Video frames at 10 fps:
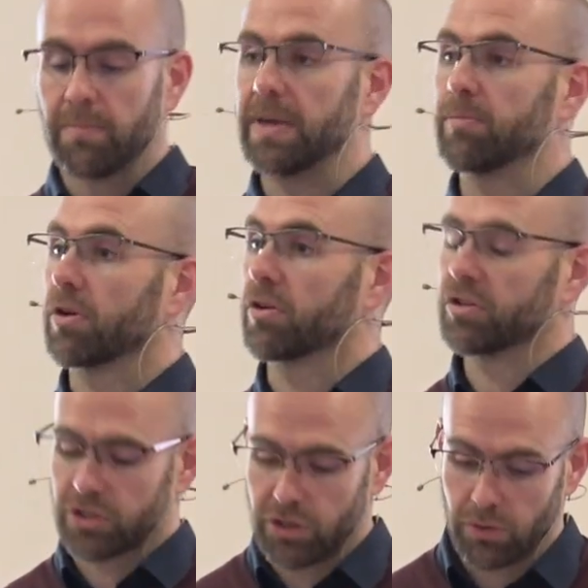People are
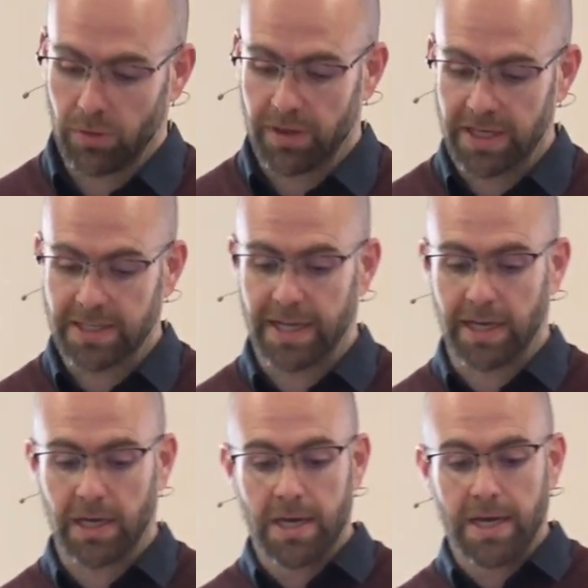concerned with things like